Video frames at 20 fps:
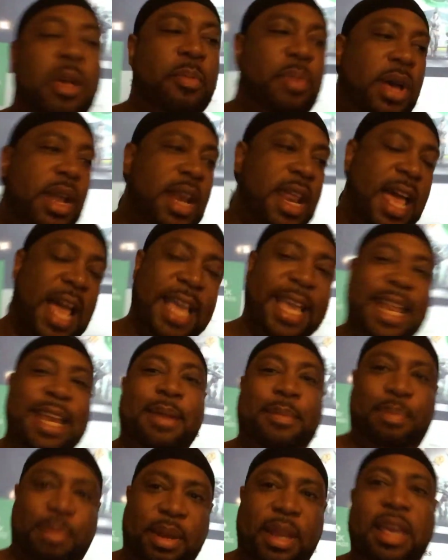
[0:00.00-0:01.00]
But now I
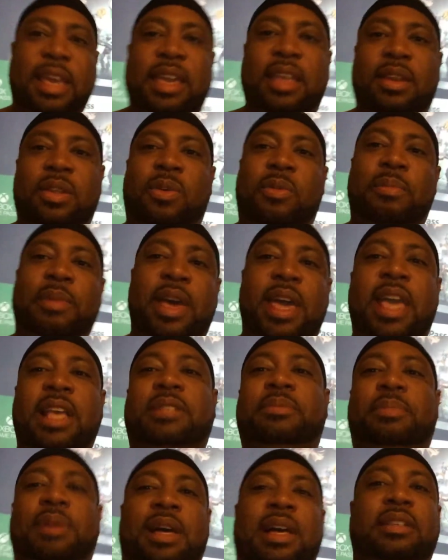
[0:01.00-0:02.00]
get to play it on my
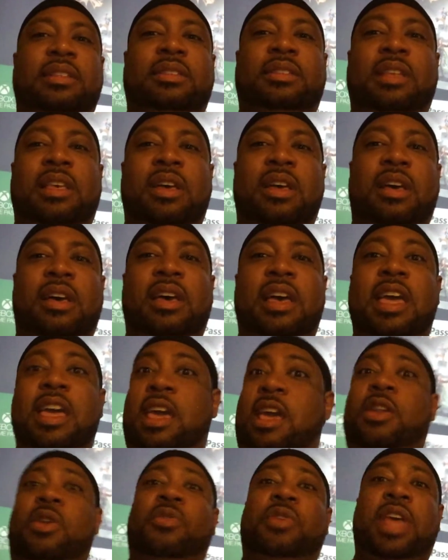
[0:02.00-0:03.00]
Xbox
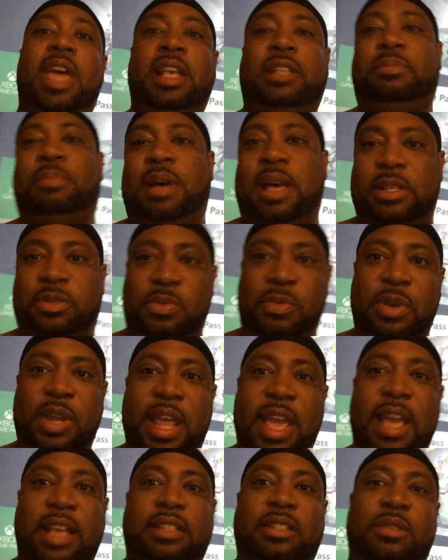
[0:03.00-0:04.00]
and on the Xbox
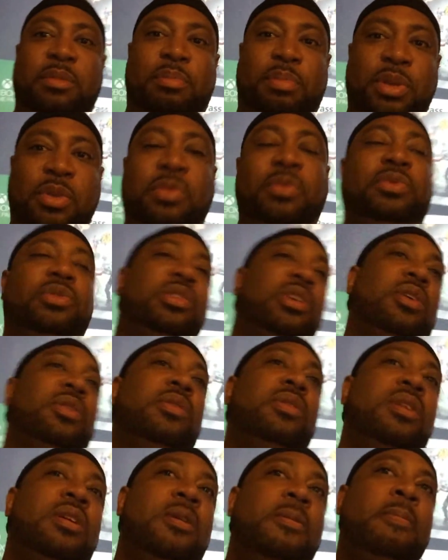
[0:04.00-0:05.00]
One X to boot.
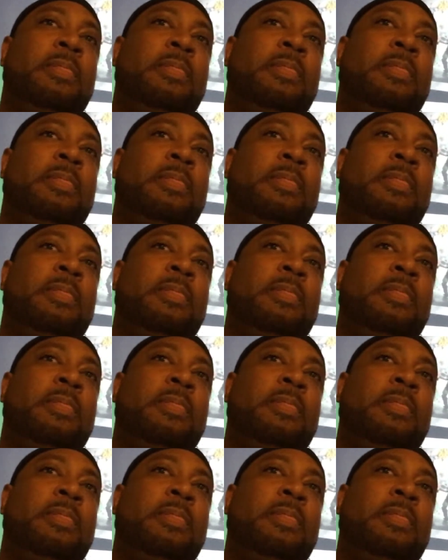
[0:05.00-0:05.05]
So